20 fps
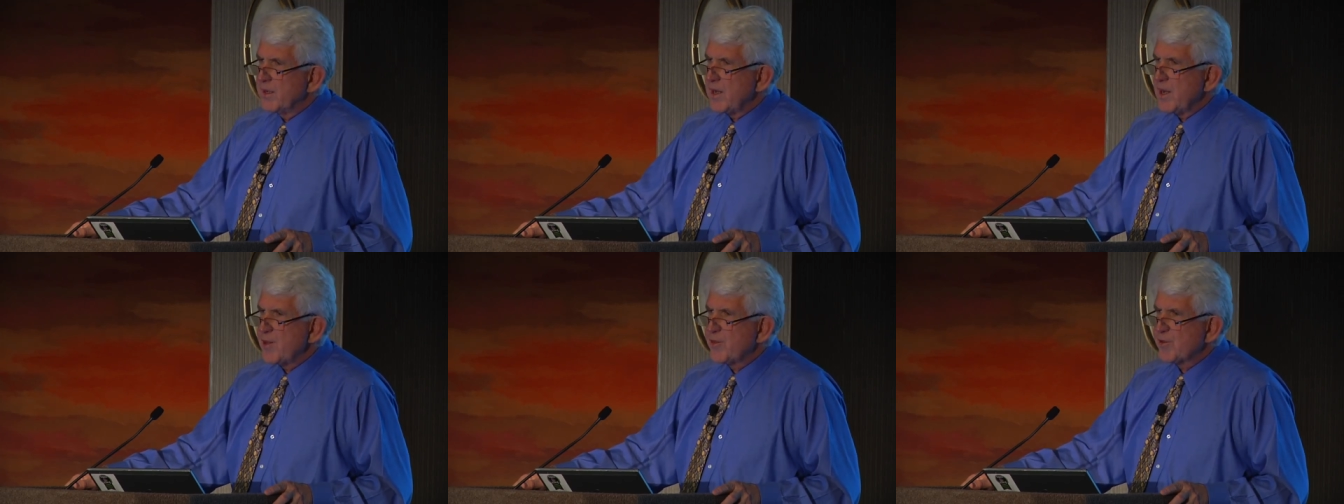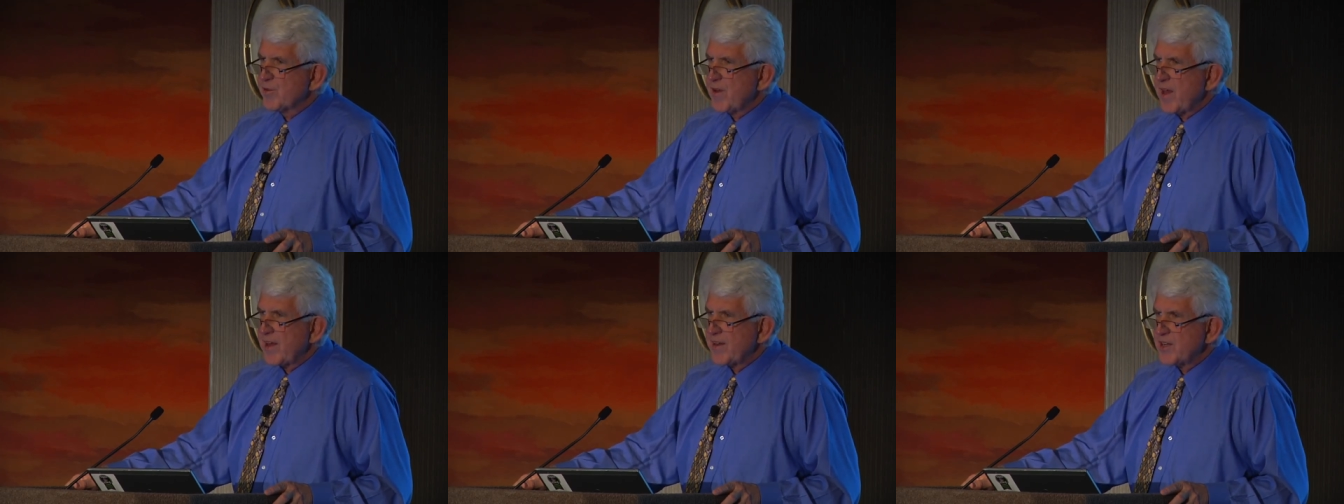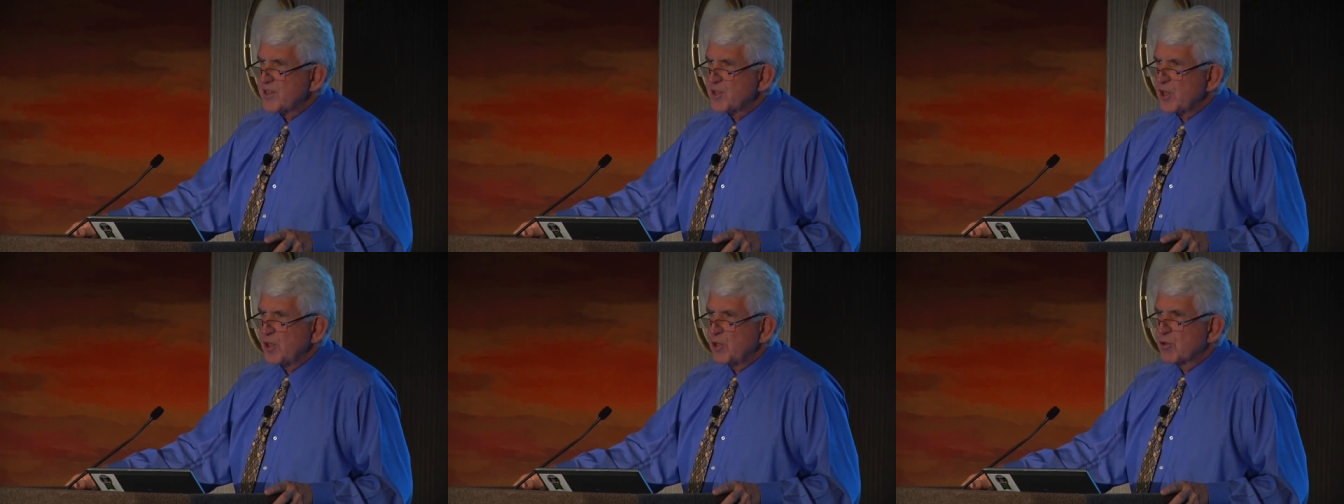Ethernet
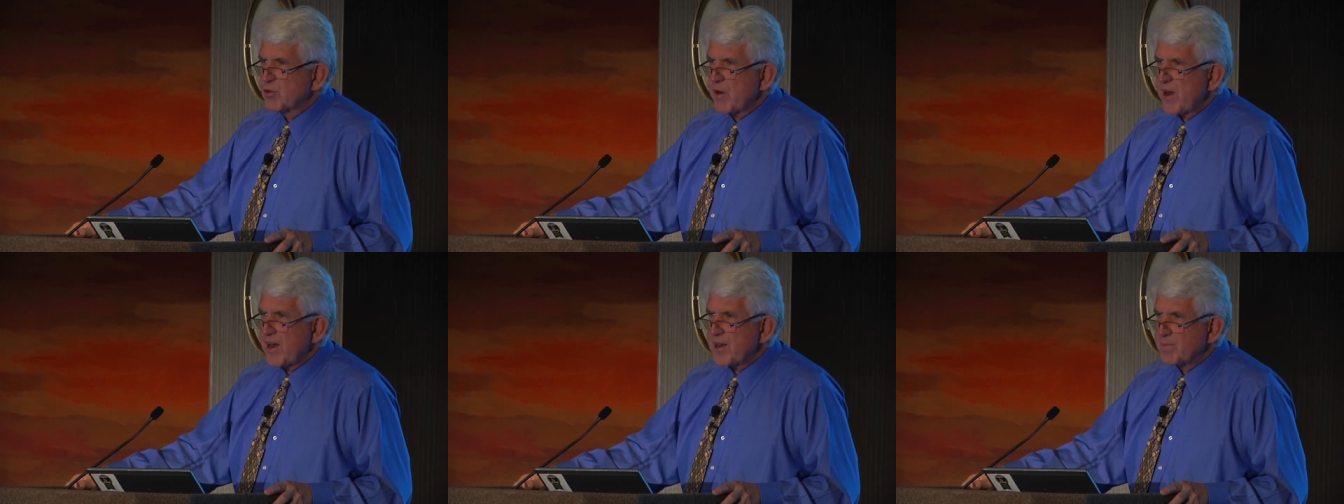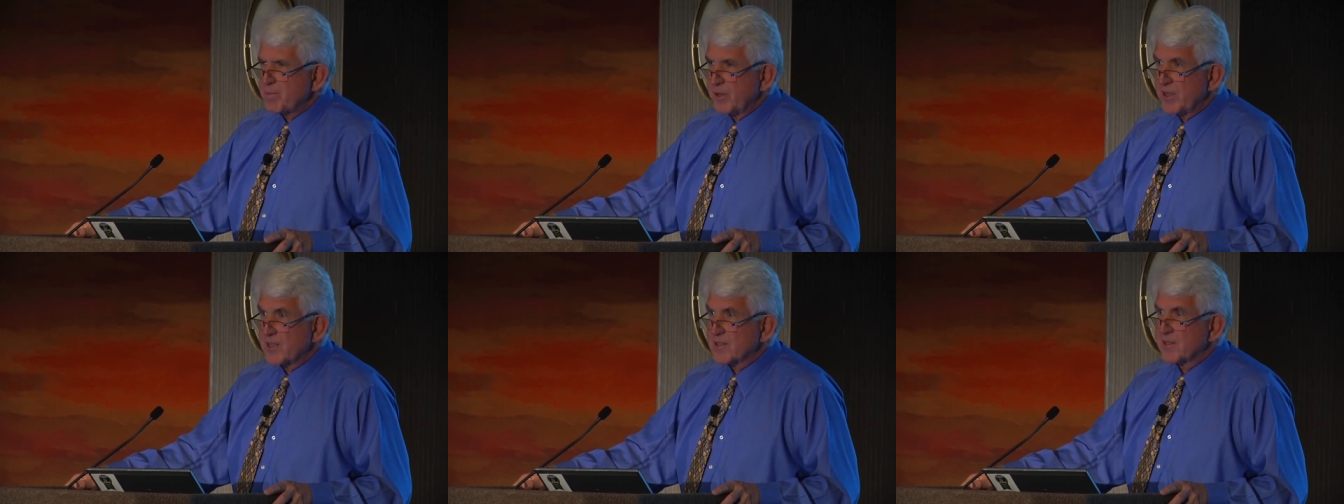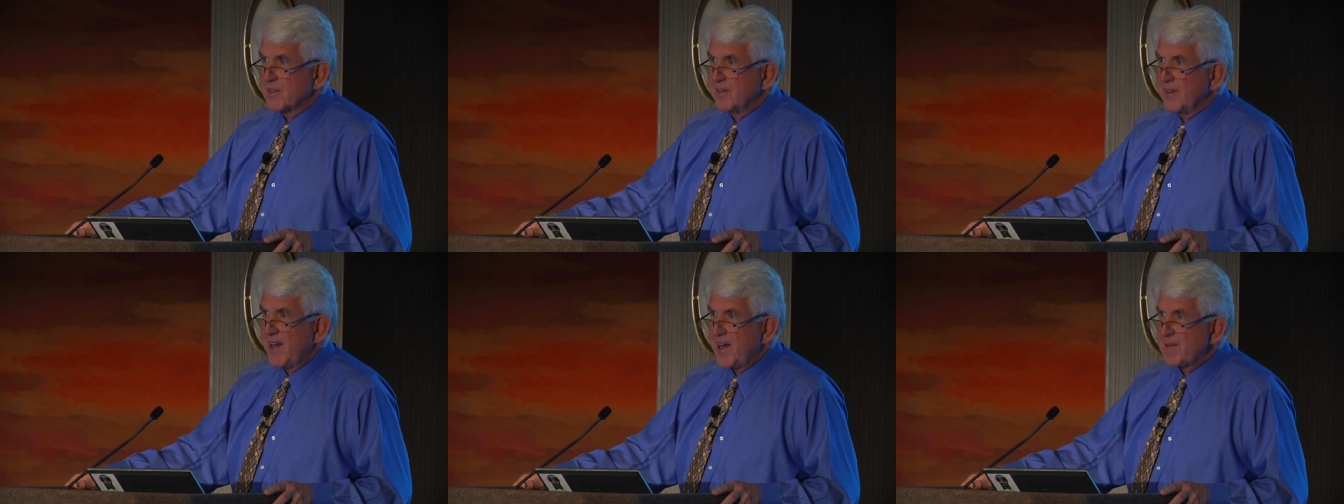isn't great, but
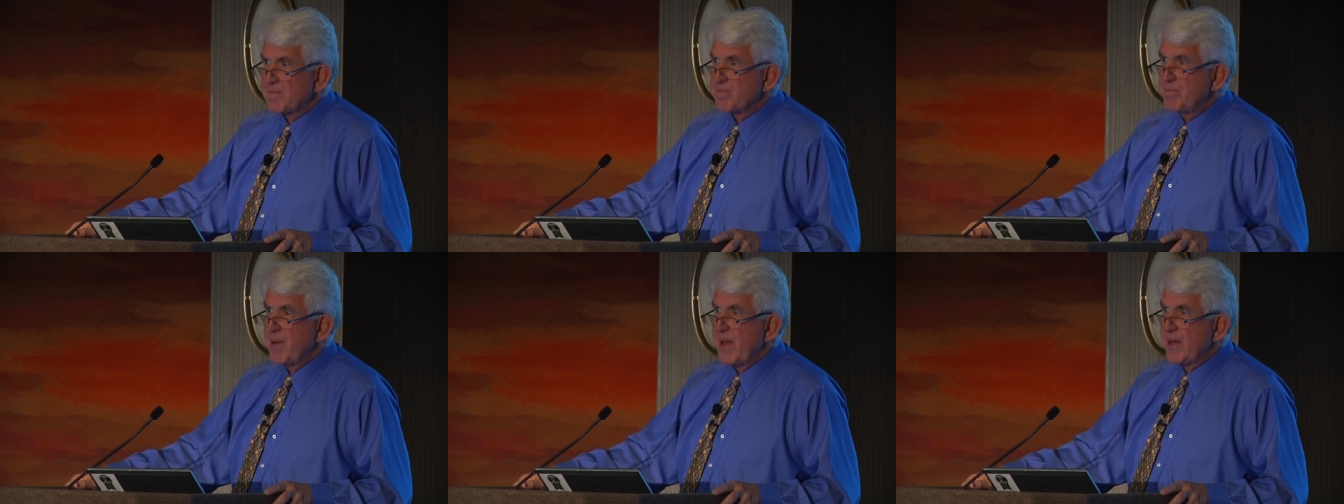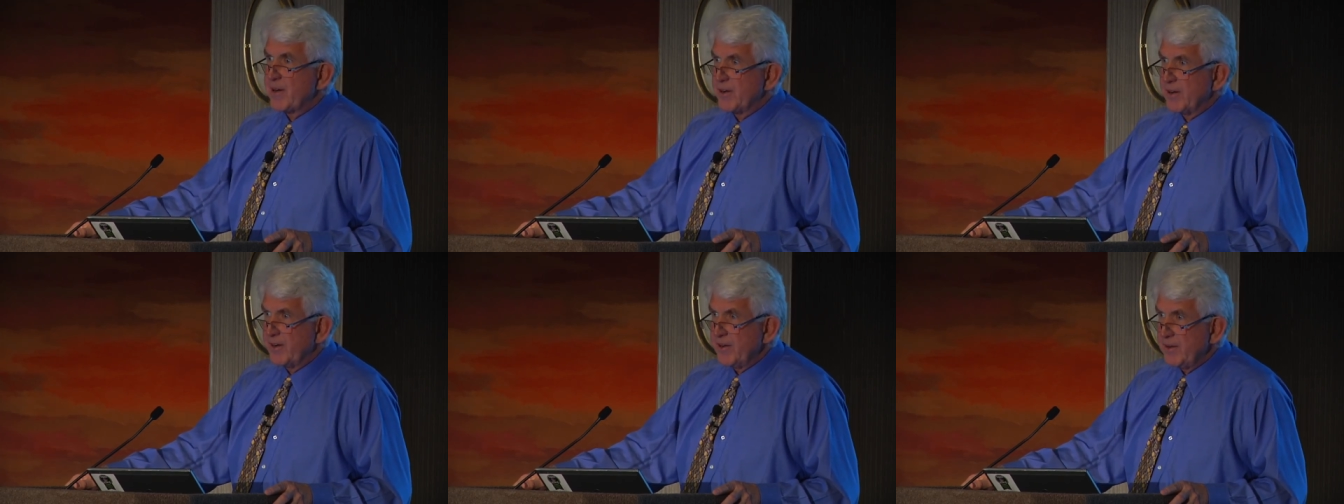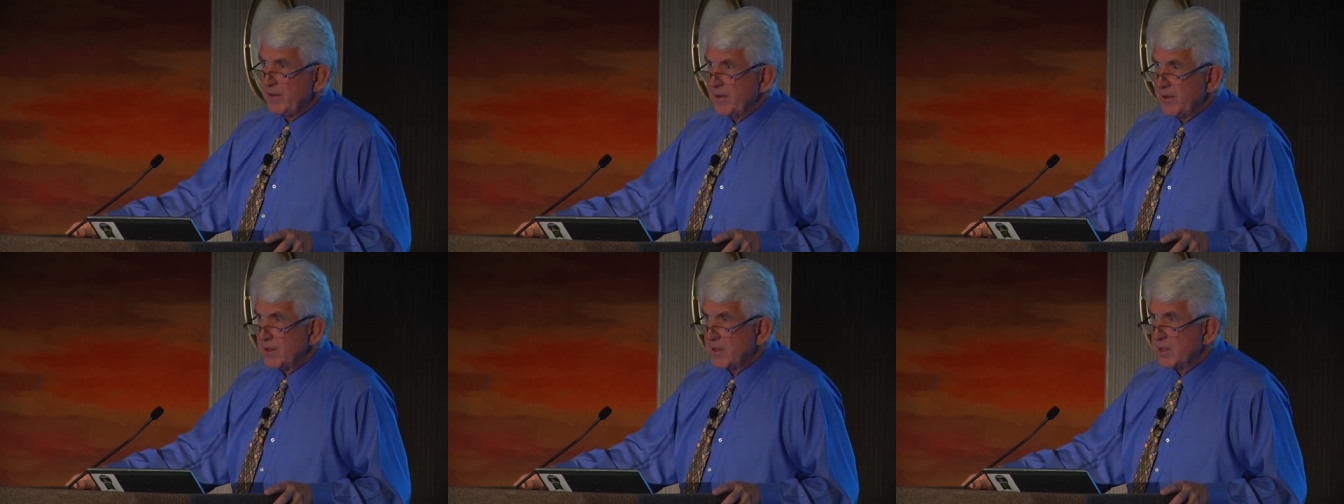it's a lot
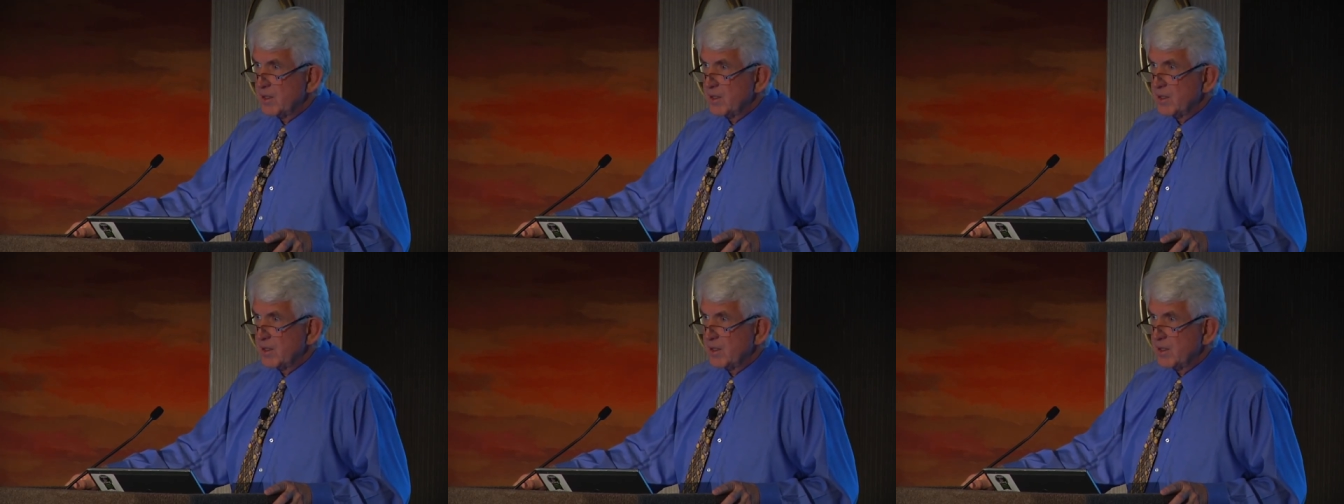better.